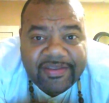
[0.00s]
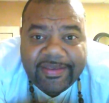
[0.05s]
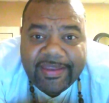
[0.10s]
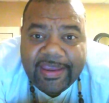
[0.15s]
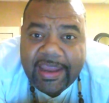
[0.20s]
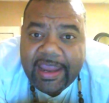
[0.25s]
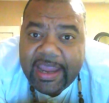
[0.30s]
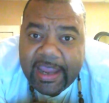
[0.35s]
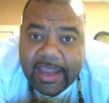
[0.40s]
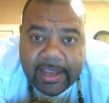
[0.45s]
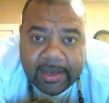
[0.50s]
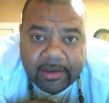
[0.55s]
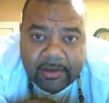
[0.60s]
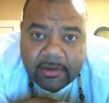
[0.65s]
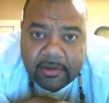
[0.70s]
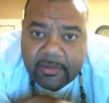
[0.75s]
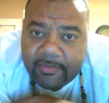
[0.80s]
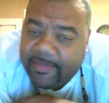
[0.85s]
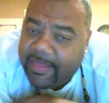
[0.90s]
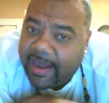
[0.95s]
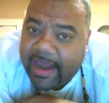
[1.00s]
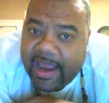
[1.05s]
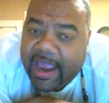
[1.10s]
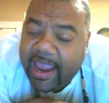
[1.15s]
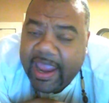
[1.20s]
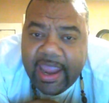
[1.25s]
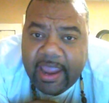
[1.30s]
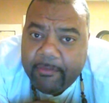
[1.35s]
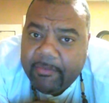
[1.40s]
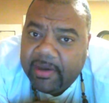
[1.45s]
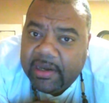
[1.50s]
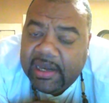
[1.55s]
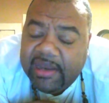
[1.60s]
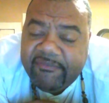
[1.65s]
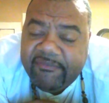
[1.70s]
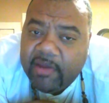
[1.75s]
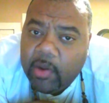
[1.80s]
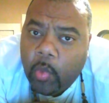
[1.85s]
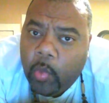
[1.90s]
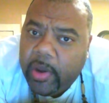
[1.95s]
to the end that I am a
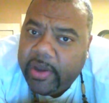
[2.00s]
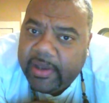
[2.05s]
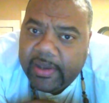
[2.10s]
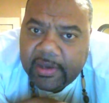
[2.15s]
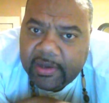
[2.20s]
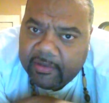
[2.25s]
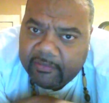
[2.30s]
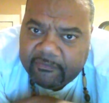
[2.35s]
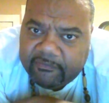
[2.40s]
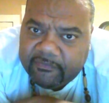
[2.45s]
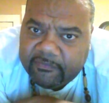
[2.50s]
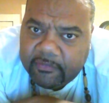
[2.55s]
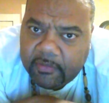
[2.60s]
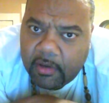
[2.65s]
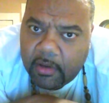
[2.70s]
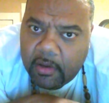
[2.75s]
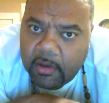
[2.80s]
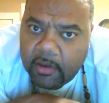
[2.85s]
living witness